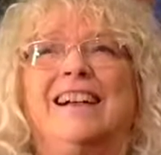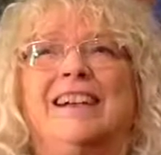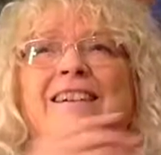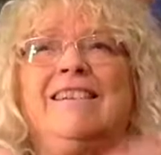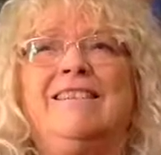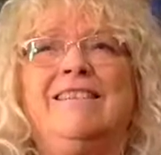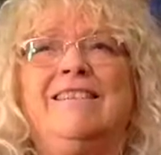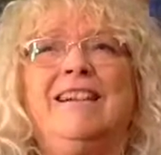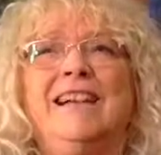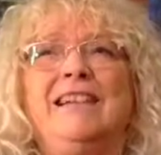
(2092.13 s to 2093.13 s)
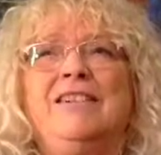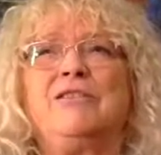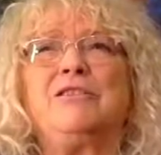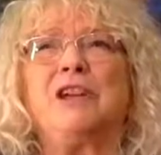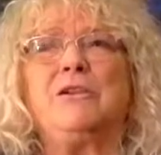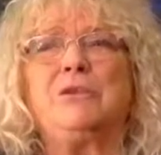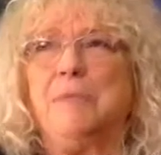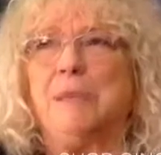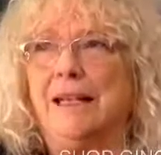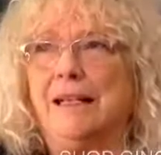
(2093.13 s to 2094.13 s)
oh, angels, hold
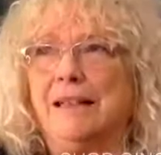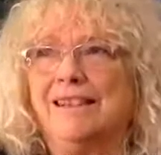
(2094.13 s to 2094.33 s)
me.